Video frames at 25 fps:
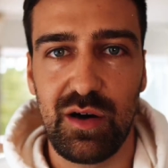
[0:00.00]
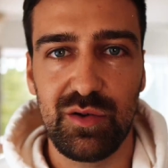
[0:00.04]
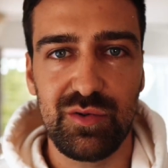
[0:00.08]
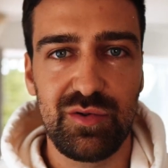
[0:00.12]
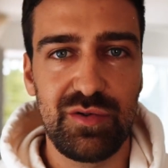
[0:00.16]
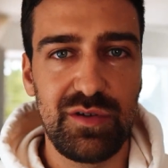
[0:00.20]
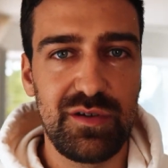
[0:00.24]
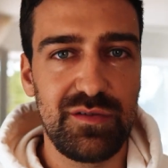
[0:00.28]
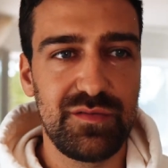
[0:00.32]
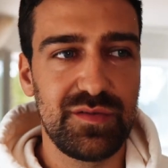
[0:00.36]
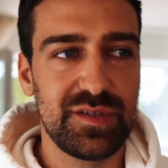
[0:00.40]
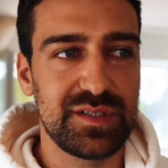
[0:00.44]
How do
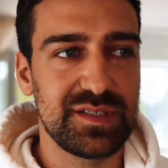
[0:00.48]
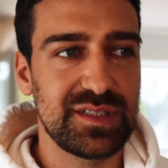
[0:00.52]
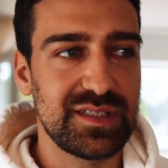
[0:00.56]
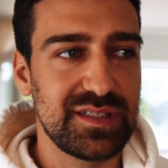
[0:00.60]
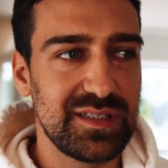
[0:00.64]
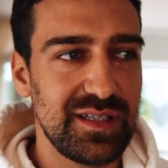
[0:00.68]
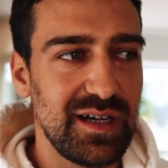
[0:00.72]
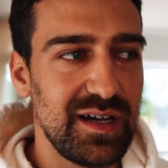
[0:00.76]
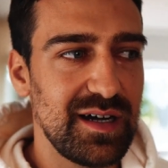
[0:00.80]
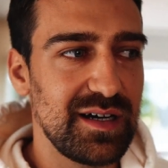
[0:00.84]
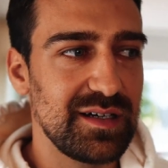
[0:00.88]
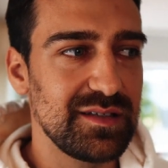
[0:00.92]
you even
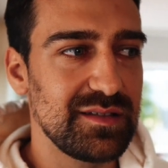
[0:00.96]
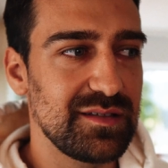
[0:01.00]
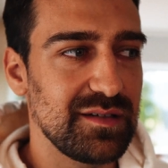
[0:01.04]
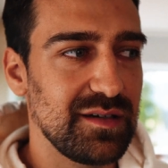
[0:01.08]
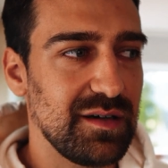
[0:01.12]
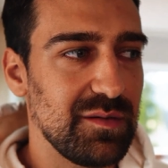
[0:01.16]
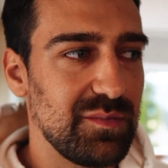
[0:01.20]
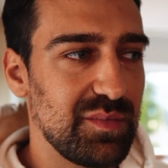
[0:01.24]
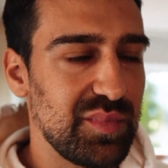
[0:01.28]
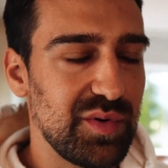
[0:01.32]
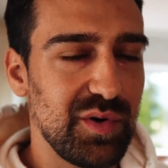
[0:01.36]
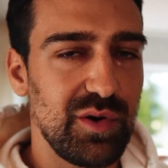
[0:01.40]
start
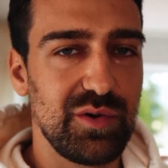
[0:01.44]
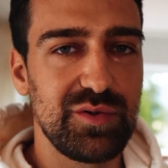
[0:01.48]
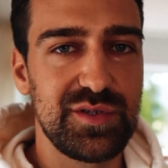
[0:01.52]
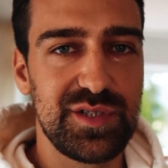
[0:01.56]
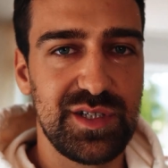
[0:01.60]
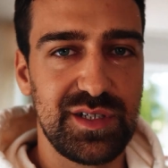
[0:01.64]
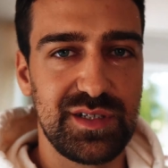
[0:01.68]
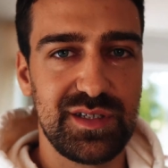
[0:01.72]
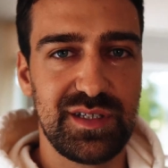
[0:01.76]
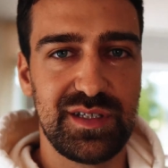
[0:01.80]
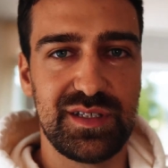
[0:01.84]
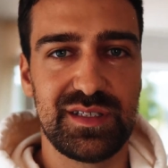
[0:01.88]

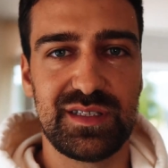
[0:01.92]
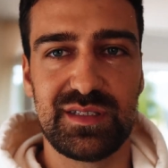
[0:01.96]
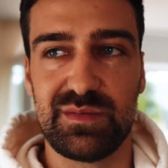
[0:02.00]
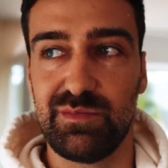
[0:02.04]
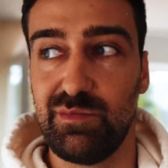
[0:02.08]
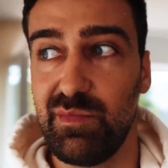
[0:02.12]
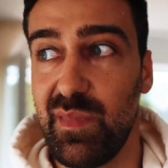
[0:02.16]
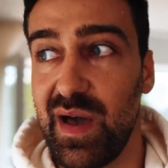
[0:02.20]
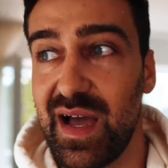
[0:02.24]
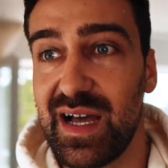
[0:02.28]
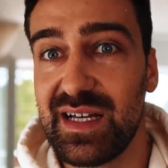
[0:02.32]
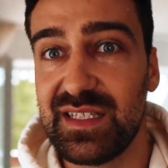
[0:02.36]
approaching this
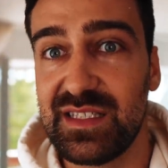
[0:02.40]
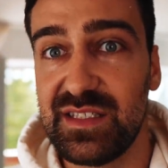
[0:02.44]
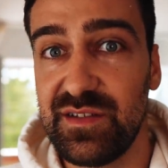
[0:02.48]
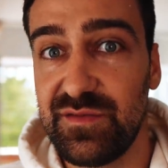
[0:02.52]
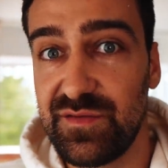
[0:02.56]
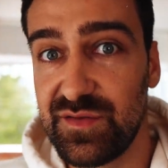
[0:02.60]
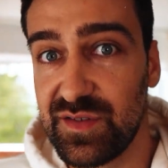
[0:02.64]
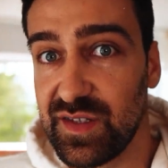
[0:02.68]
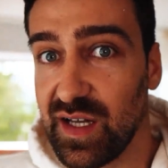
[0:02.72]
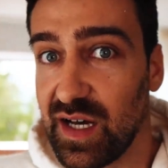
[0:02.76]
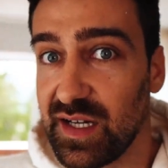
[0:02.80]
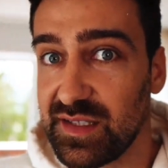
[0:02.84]

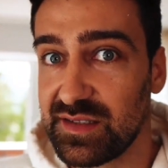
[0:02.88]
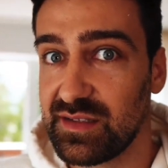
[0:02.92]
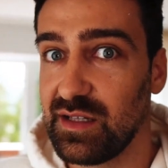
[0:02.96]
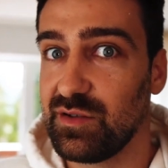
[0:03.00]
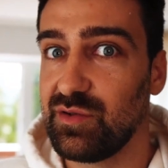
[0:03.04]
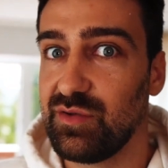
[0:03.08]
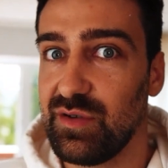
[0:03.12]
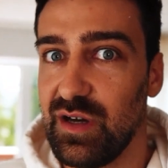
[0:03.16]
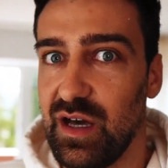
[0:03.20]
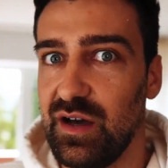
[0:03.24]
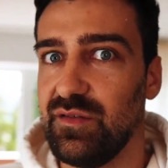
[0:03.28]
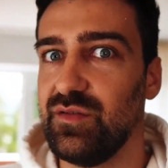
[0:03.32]
massive task
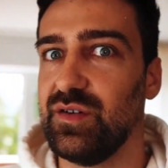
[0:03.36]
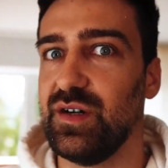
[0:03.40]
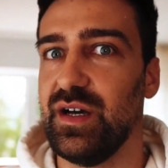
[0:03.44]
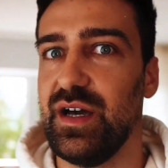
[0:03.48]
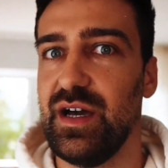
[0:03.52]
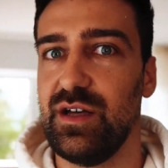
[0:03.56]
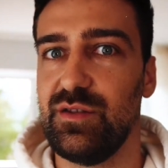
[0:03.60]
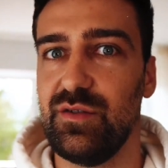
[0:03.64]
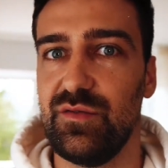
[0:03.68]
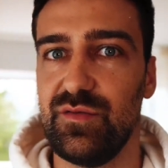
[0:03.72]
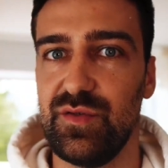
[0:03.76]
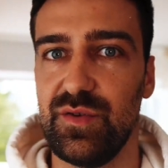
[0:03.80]
that you have
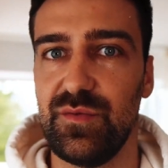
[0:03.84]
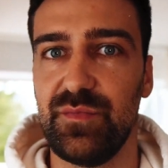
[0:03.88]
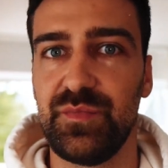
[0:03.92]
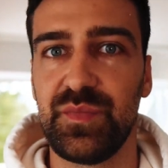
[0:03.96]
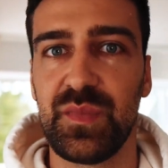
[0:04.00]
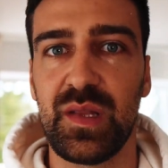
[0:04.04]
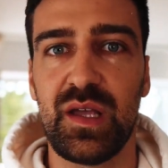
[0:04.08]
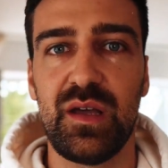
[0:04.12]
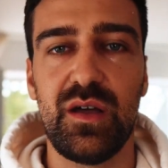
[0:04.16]
ahead of you?